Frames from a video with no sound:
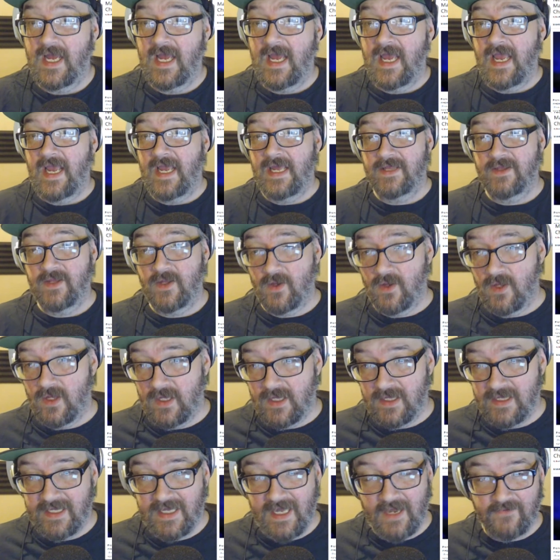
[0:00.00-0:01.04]
And
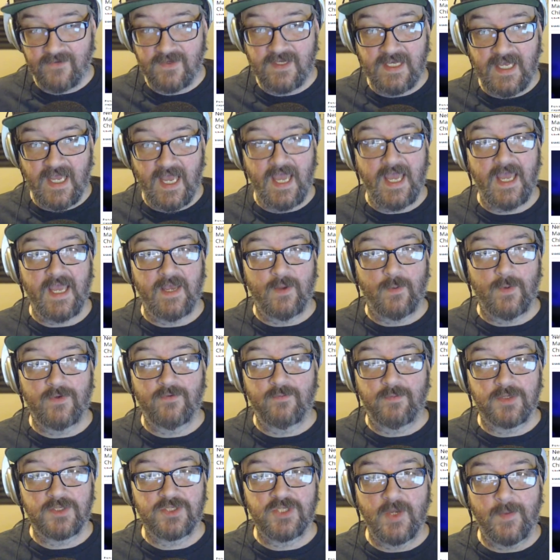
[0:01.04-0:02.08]
the FDA, we've
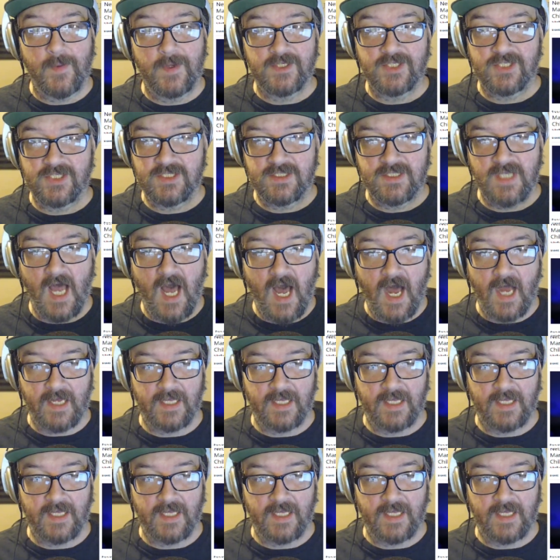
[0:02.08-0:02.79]
put so much stock